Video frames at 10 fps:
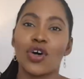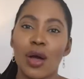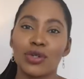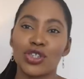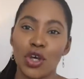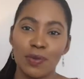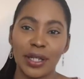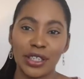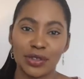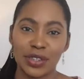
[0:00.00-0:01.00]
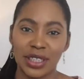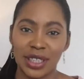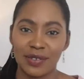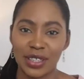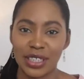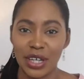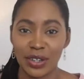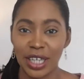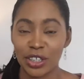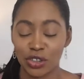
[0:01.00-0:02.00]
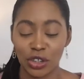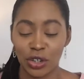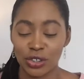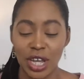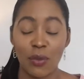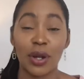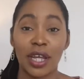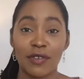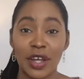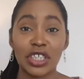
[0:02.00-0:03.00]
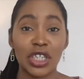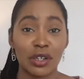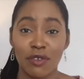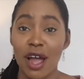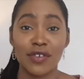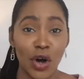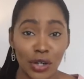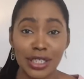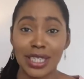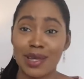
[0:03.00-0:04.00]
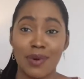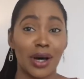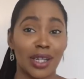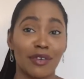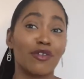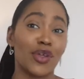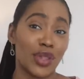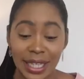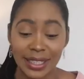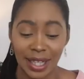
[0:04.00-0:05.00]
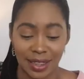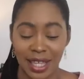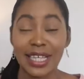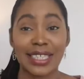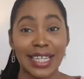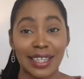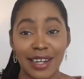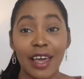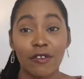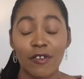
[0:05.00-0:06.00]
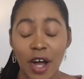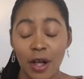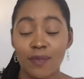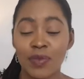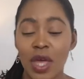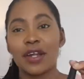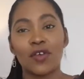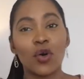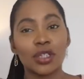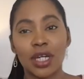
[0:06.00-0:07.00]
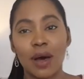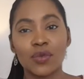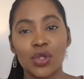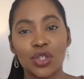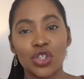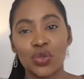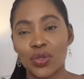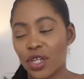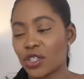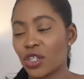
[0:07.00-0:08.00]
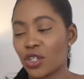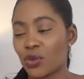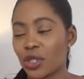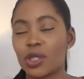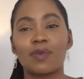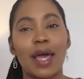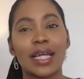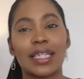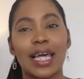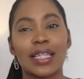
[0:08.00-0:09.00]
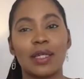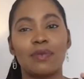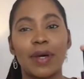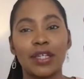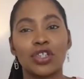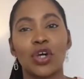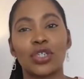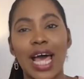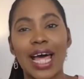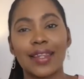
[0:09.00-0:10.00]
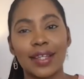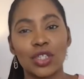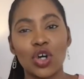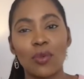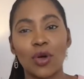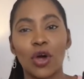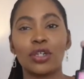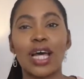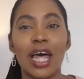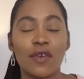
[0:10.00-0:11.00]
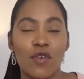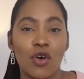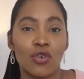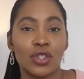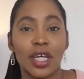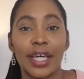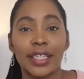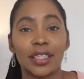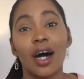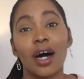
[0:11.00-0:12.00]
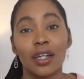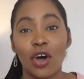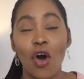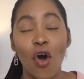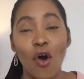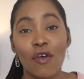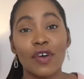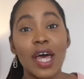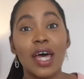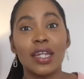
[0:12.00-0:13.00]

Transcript: So I was so pleased to receive this nail kit during lockdown when it eventually arrived. Honestly, partly for basic things like the nail file. And of course it comes with the usual things that you would expect like the base coat and the top coat and of course a ton ton of